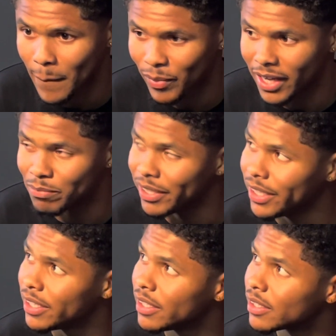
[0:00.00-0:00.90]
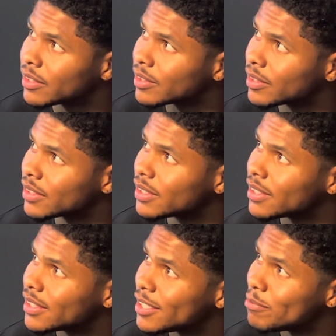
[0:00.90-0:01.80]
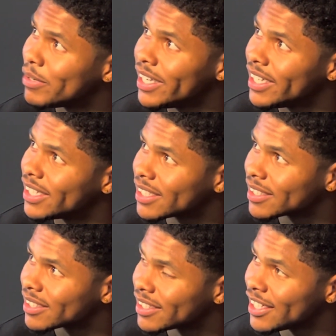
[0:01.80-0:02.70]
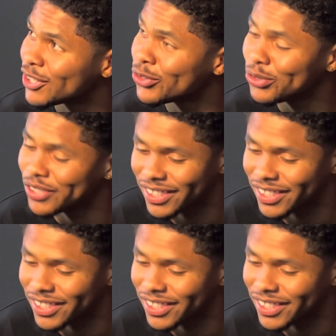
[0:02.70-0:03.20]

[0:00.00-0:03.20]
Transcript: That's big. It's big. Let's do it.